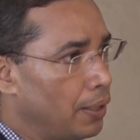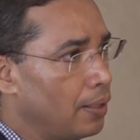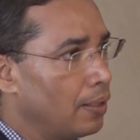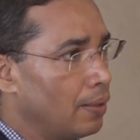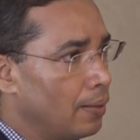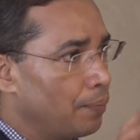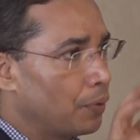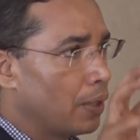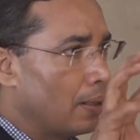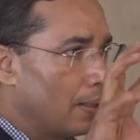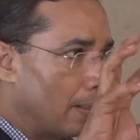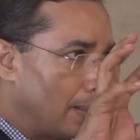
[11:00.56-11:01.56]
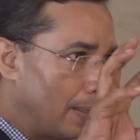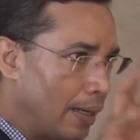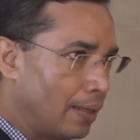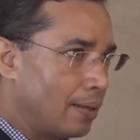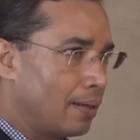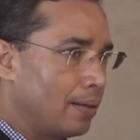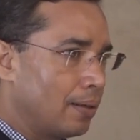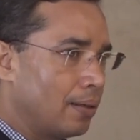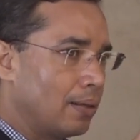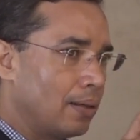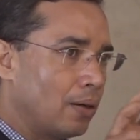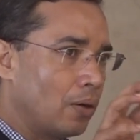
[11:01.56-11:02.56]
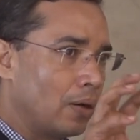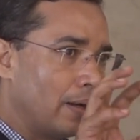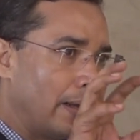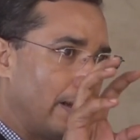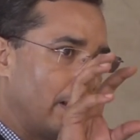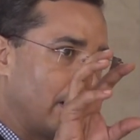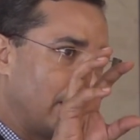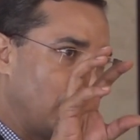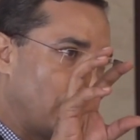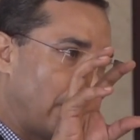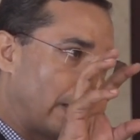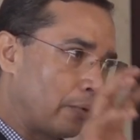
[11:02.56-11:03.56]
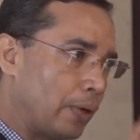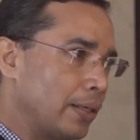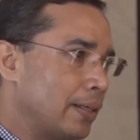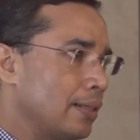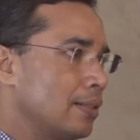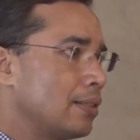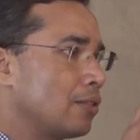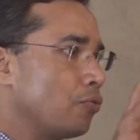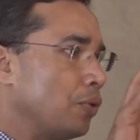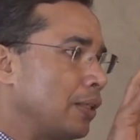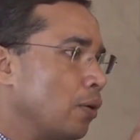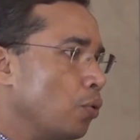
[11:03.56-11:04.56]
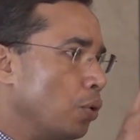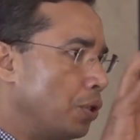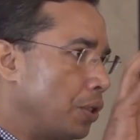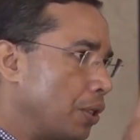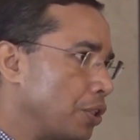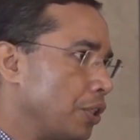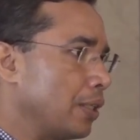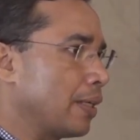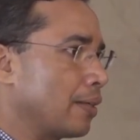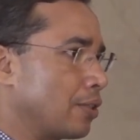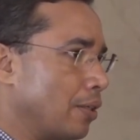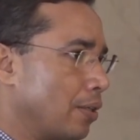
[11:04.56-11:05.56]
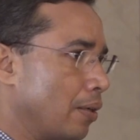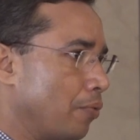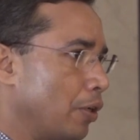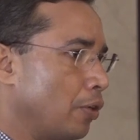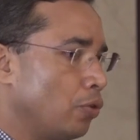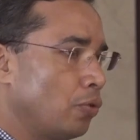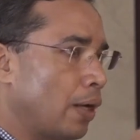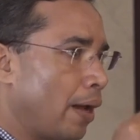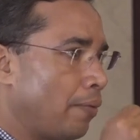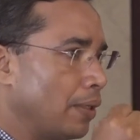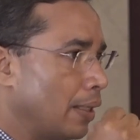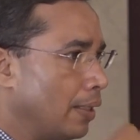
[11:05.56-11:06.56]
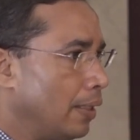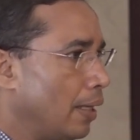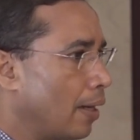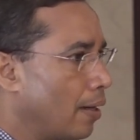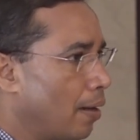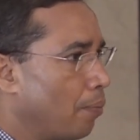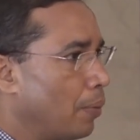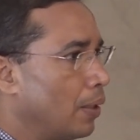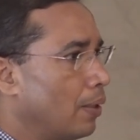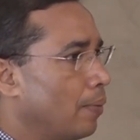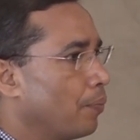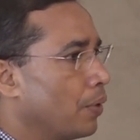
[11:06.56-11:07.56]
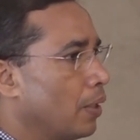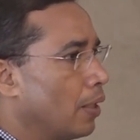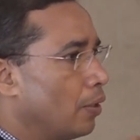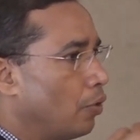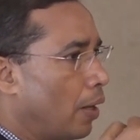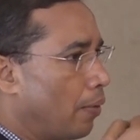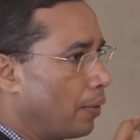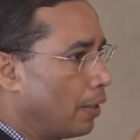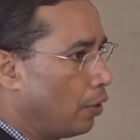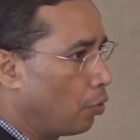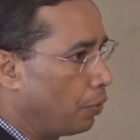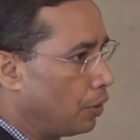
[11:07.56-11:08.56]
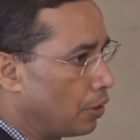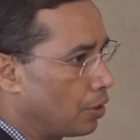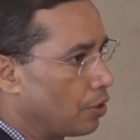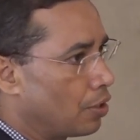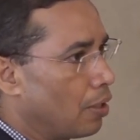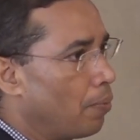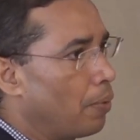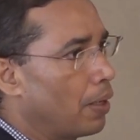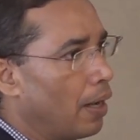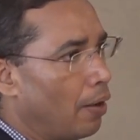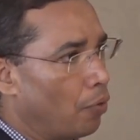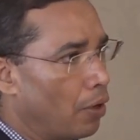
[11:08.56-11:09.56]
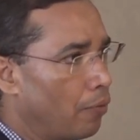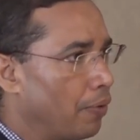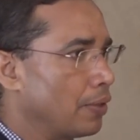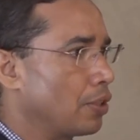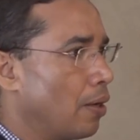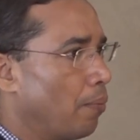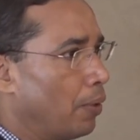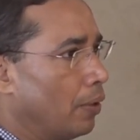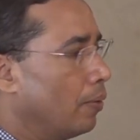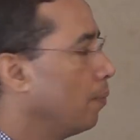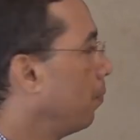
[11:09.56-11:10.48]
it. Get your acquaintance with a good tertiary care center where you are having the ER number, you are having a neurophysician's number and one of us number.